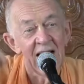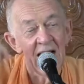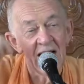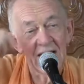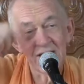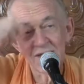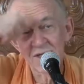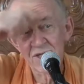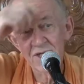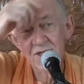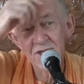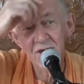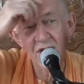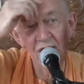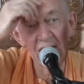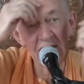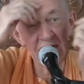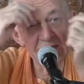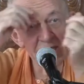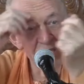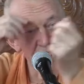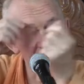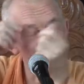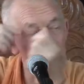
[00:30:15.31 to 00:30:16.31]
and she's got
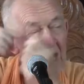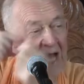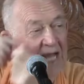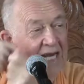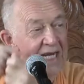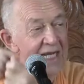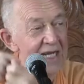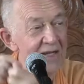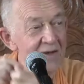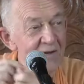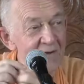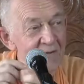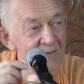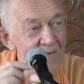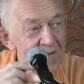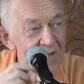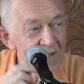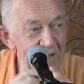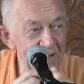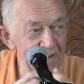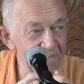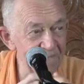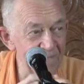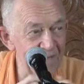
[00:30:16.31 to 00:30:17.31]
her sari
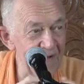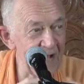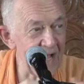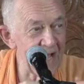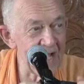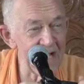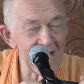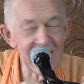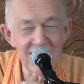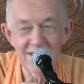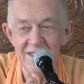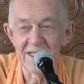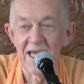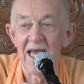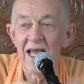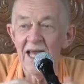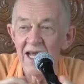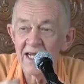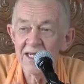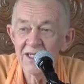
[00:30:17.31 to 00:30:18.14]
over her face,